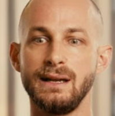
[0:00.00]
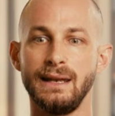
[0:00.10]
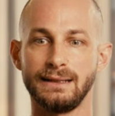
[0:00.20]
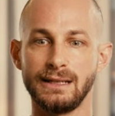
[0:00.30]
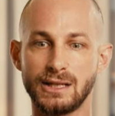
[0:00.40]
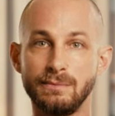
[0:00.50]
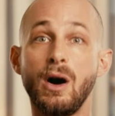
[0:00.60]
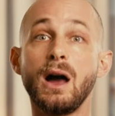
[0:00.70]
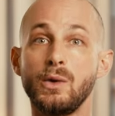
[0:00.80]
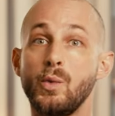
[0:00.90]
like the
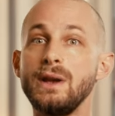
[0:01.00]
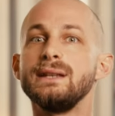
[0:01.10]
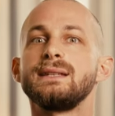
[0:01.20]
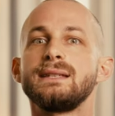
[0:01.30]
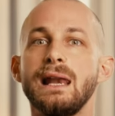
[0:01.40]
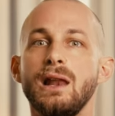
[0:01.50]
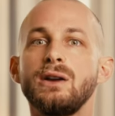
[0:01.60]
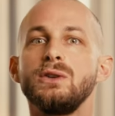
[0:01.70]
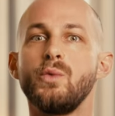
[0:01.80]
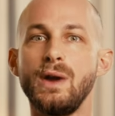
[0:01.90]
smaller wins
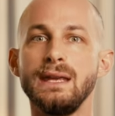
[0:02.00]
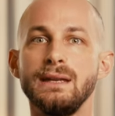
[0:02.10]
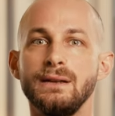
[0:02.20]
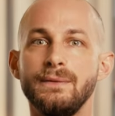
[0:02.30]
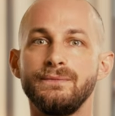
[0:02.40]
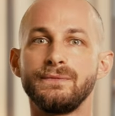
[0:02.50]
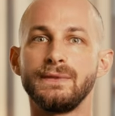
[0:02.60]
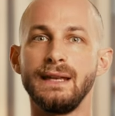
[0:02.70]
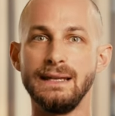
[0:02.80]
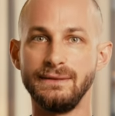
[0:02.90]
along the way
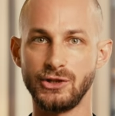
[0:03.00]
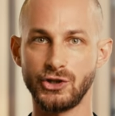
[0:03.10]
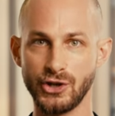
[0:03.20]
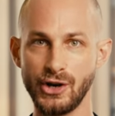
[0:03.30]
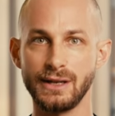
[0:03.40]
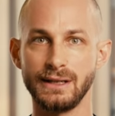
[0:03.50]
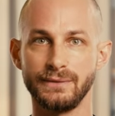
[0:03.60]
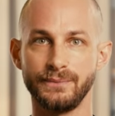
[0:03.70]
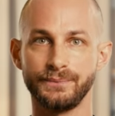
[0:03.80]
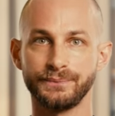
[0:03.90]
in this journey,